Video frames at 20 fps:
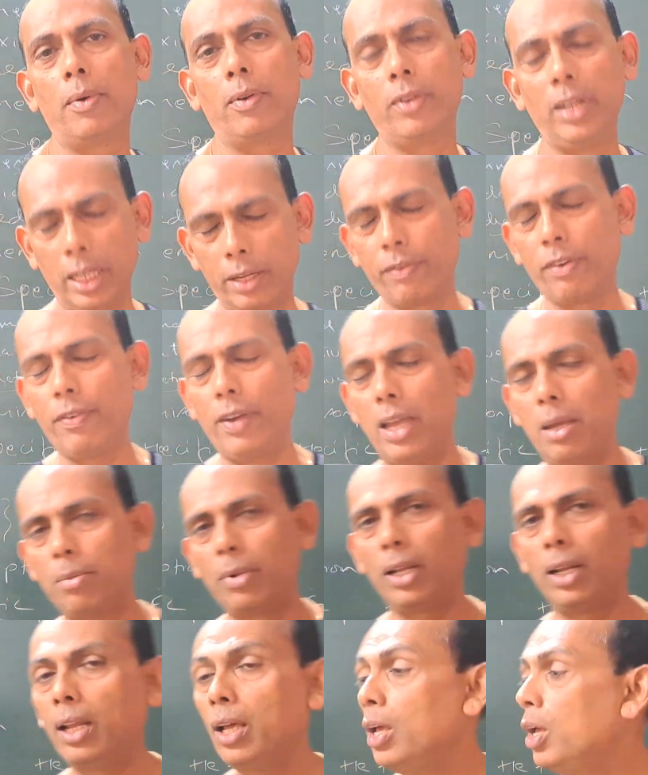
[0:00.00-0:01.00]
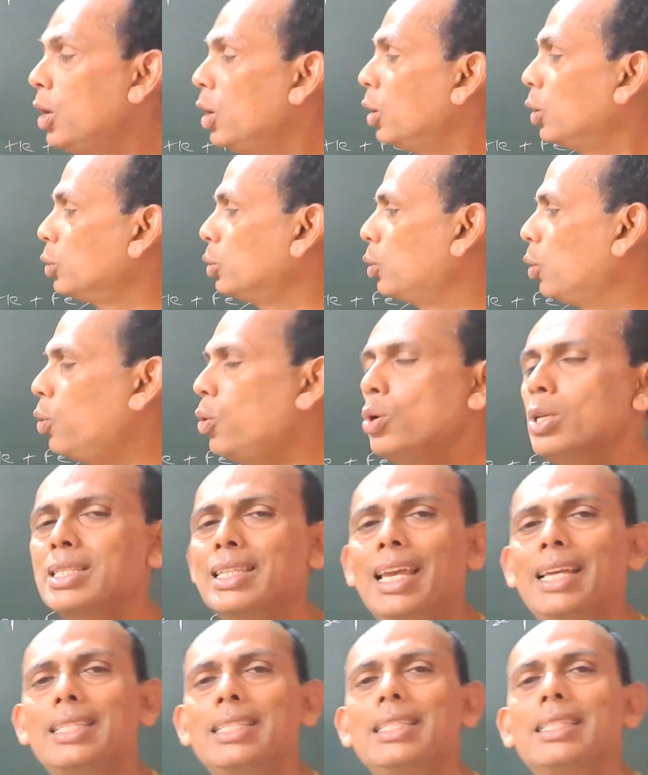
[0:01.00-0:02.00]
liquefiable,
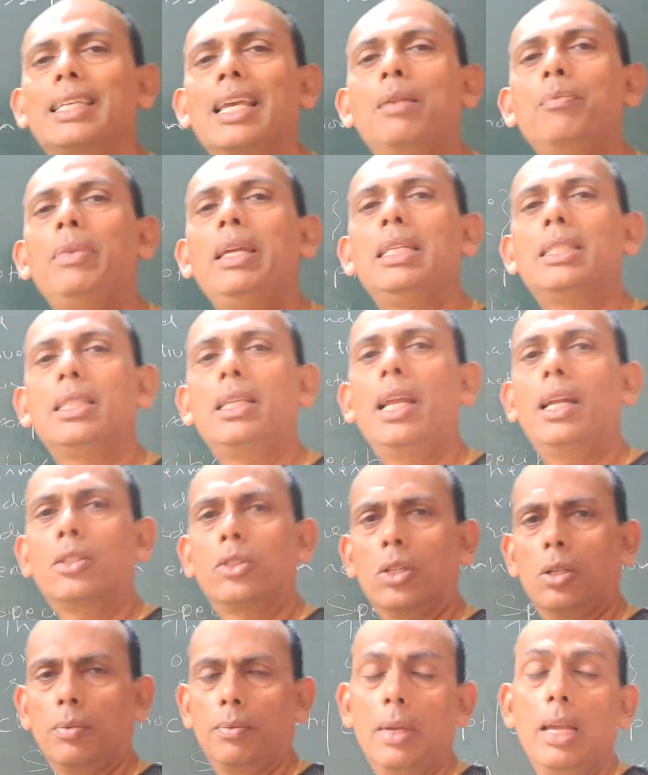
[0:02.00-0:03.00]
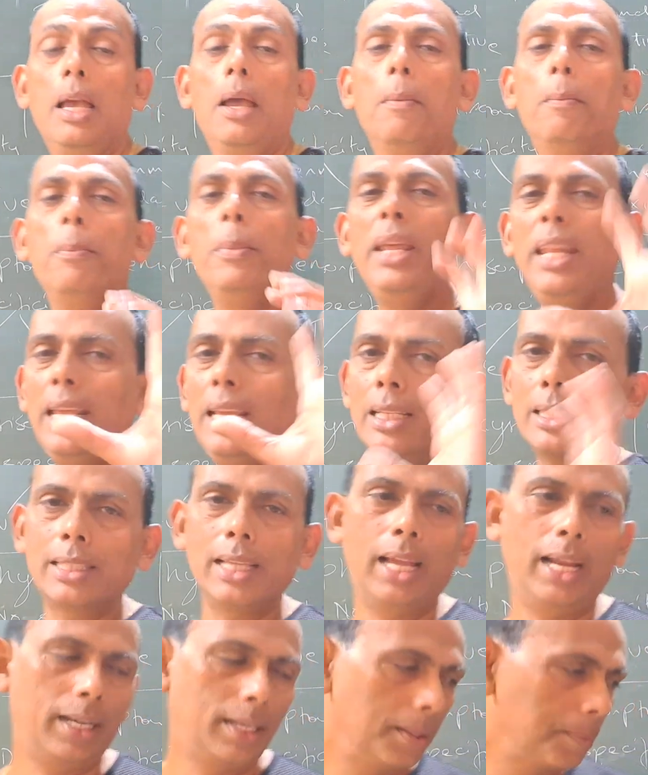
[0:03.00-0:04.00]
those gases can be easily adsorbed. Meaning is
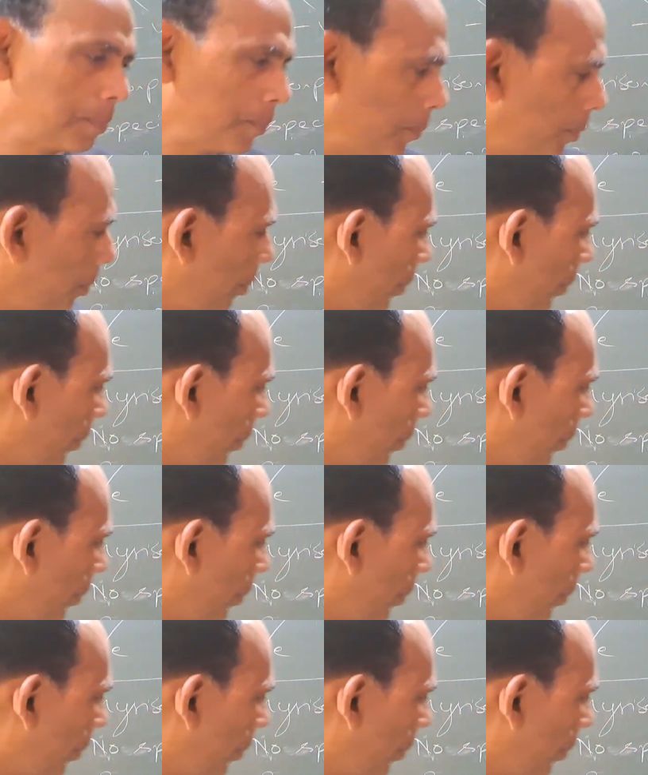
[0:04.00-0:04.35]
that